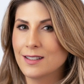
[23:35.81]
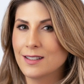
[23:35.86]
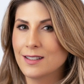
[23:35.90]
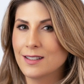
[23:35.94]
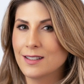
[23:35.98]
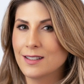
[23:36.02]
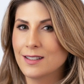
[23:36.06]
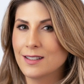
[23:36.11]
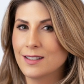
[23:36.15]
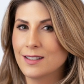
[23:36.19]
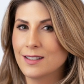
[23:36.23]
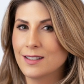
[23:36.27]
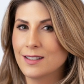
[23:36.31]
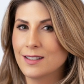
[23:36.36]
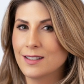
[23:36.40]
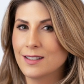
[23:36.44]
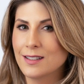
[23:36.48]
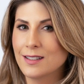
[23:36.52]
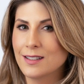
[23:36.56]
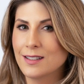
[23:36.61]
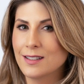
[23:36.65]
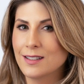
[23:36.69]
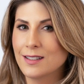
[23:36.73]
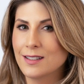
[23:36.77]

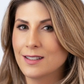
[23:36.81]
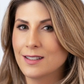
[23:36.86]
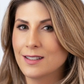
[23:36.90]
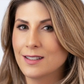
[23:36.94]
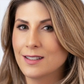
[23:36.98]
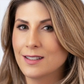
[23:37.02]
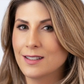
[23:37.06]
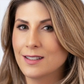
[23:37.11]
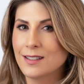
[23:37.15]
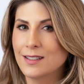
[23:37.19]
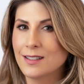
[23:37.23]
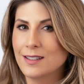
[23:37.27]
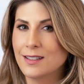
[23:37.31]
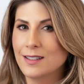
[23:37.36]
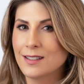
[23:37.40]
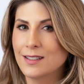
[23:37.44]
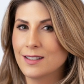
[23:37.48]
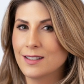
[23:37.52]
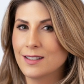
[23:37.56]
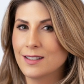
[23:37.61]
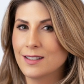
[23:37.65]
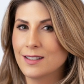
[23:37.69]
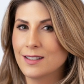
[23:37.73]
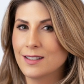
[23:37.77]

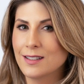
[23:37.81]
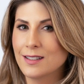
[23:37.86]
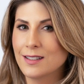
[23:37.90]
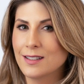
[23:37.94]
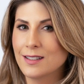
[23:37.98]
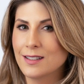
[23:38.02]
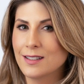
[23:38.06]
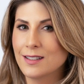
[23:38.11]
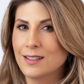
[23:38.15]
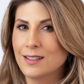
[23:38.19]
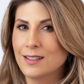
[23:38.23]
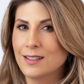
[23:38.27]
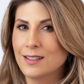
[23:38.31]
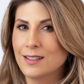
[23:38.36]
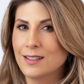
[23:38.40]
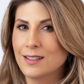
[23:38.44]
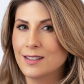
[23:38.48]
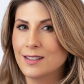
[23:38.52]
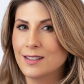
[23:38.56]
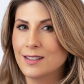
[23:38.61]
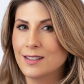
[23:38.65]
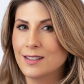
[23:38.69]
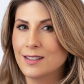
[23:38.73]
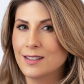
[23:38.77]

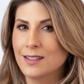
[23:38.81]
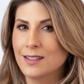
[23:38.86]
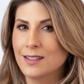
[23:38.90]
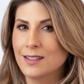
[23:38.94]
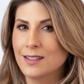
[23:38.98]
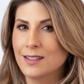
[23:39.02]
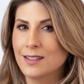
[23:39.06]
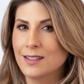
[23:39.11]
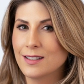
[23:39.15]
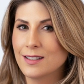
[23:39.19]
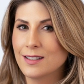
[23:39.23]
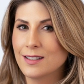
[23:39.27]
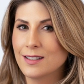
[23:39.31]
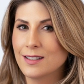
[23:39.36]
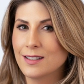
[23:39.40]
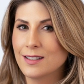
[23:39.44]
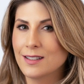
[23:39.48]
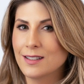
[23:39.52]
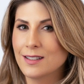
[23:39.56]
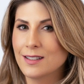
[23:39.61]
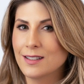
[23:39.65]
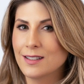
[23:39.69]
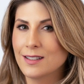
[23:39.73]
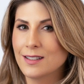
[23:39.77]

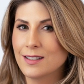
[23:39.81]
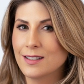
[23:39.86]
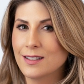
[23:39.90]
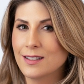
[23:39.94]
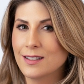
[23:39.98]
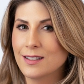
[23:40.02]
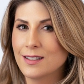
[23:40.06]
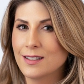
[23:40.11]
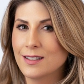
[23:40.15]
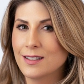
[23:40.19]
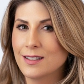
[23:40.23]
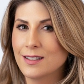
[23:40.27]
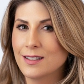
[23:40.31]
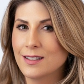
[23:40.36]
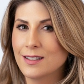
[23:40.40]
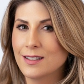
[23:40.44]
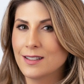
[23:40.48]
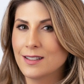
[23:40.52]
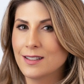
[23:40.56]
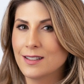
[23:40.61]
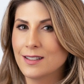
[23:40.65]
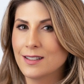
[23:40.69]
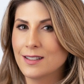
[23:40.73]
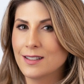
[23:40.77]

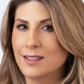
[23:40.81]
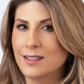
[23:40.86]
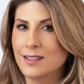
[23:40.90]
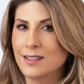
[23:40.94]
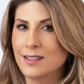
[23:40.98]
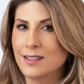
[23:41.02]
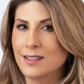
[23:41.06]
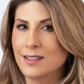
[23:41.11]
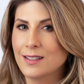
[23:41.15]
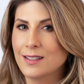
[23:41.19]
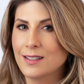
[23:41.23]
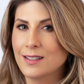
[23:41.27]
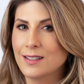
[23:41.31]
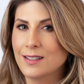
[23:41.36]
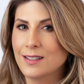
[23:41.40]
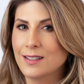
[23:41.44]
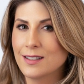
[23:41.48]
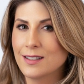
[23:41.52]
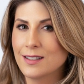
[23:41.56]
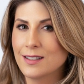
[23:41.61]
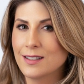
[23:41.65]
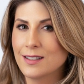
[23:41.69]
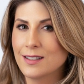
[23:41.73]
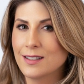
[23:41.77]

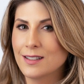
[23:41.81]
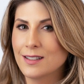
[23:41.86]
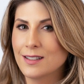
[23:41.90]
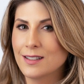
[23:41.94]
[no speech]